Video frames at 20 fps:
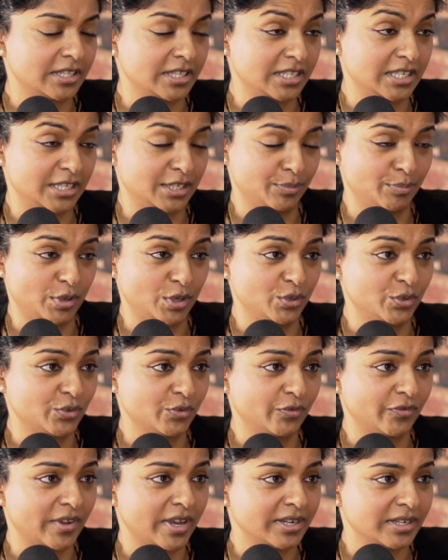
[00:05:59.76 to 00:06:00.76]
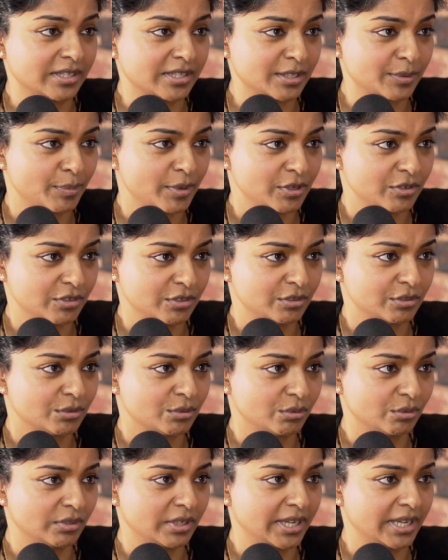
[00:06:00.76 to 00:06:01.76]
disposal van, I suppose you'd
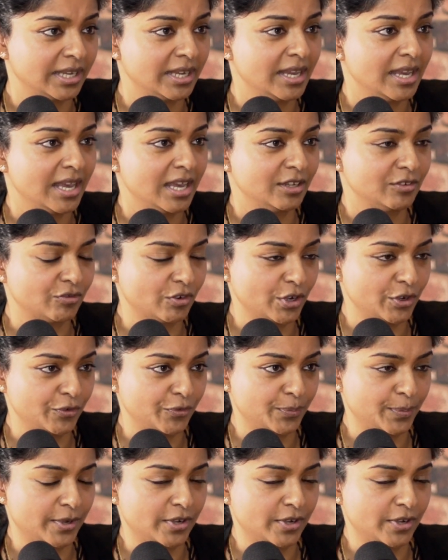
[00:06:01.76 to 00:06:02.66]
call it, drove